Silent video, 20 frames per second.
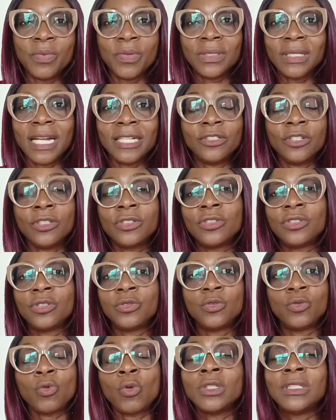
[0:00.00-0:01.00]
but I
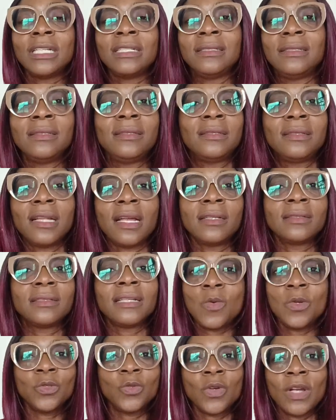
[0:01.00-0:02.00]
just want the distance.
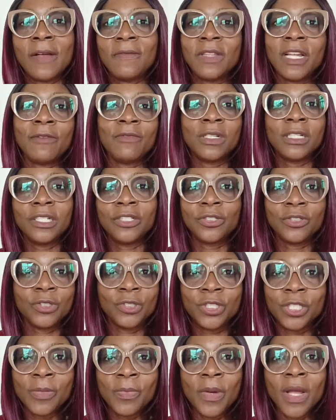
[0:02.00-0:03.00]
I want to have that
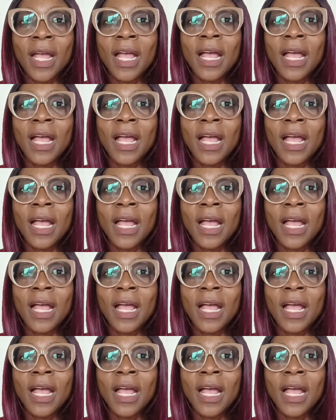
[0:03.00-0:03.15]
relationship.